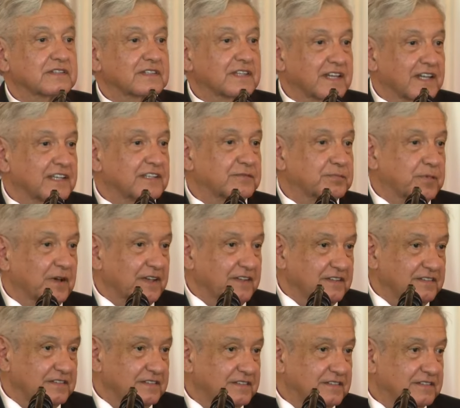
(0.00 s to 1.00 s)

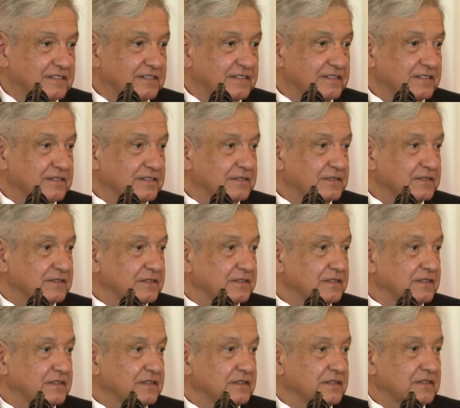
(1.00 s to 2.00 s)
eh, of all three
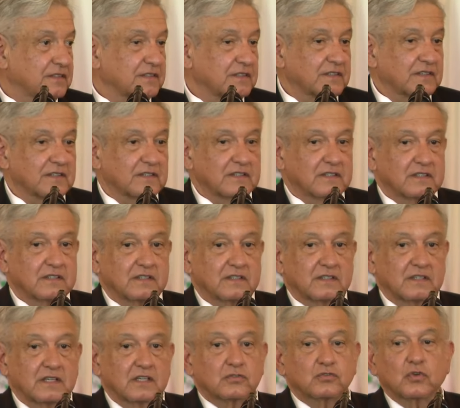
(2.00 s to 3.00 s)
countries.
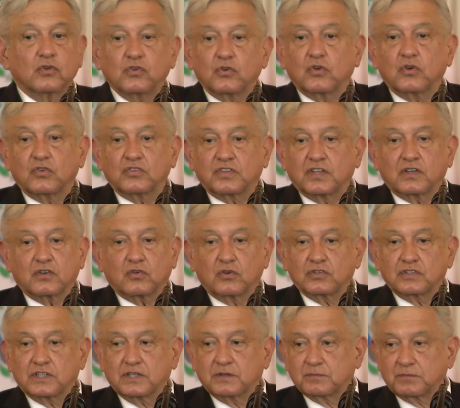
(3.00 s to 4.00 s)
This
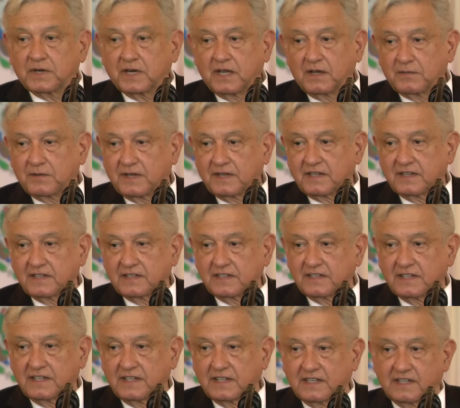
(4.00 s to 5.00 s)

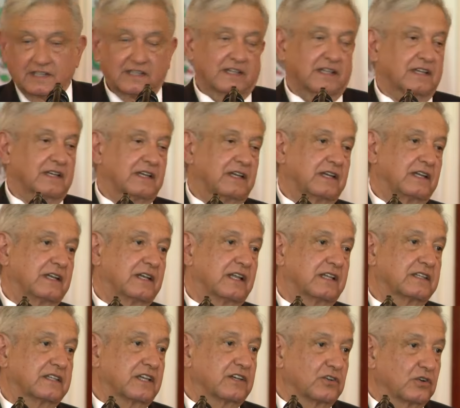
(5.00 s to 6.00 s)
was not
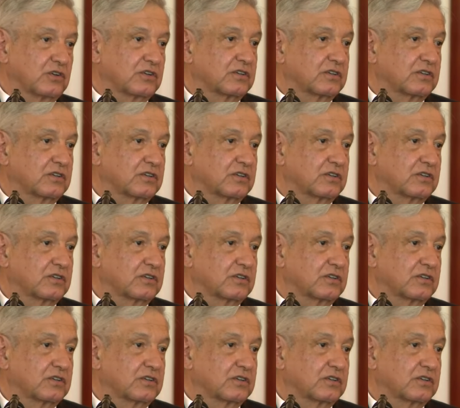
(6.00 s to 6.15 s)
included